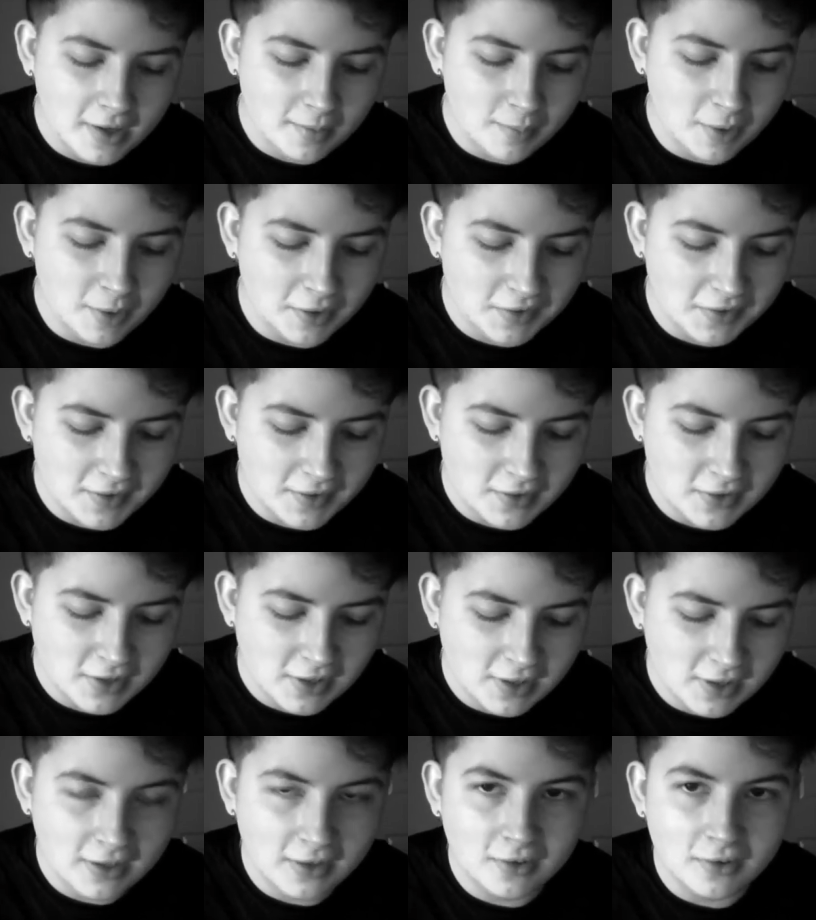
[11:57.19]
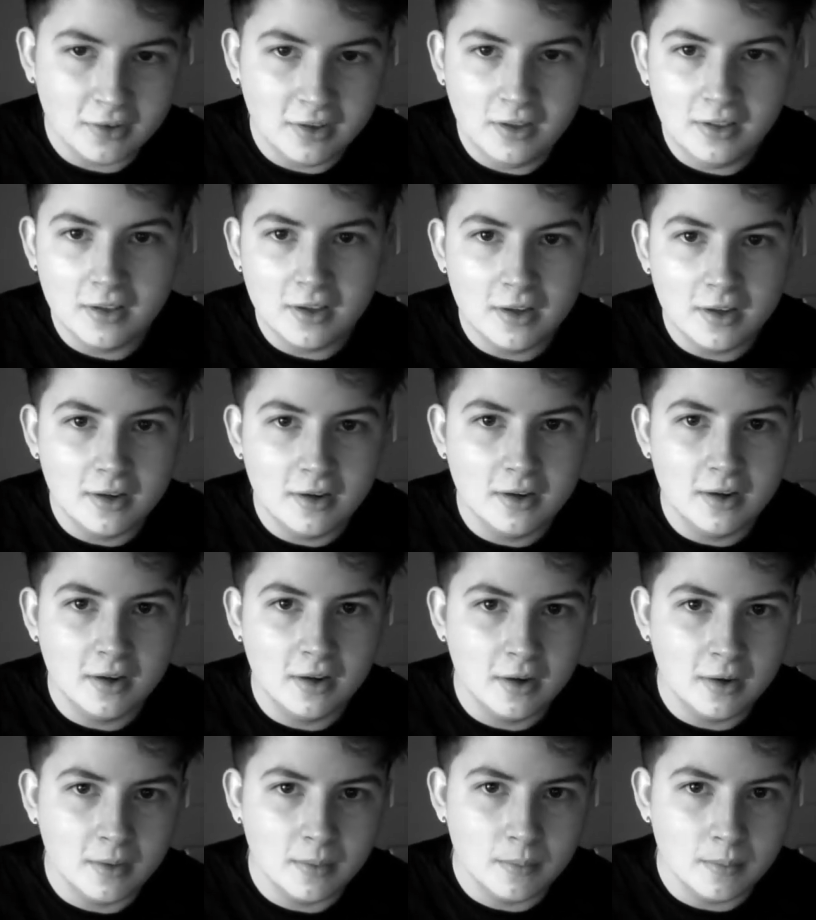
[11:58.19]
But essentially, I
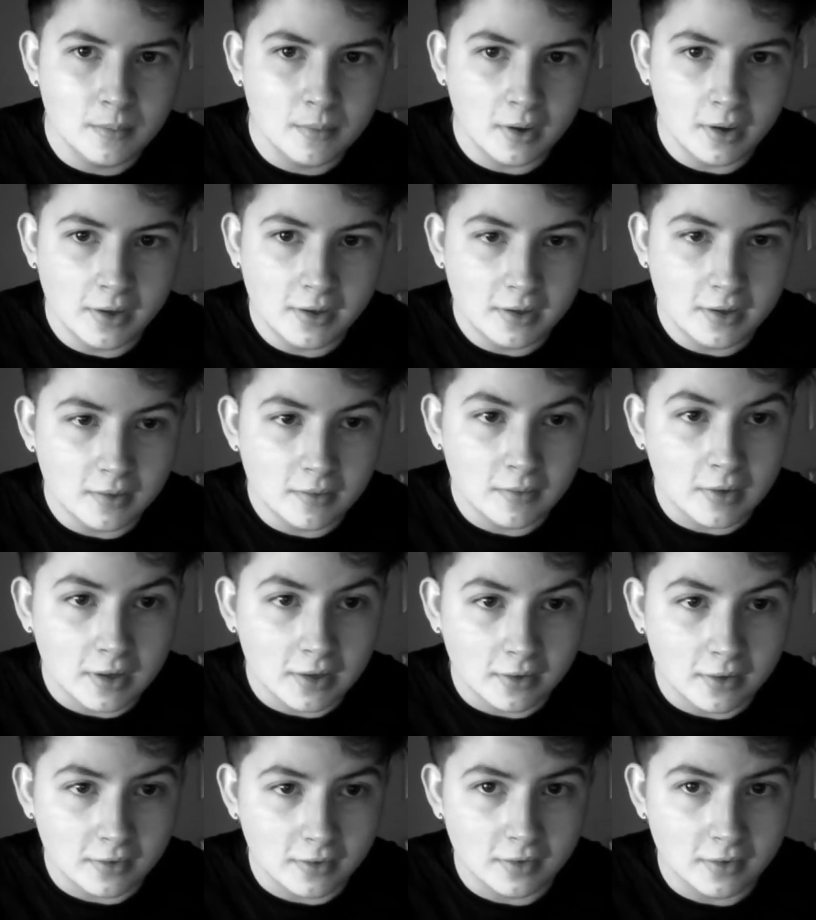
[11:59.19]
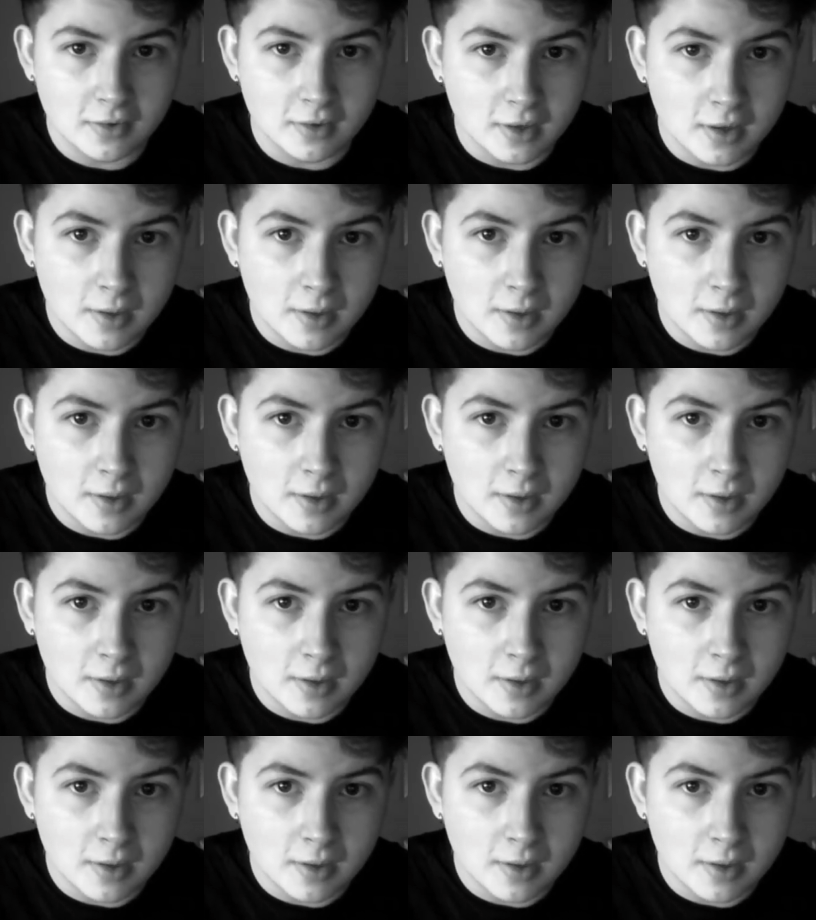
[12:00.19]
then I didn't realise this could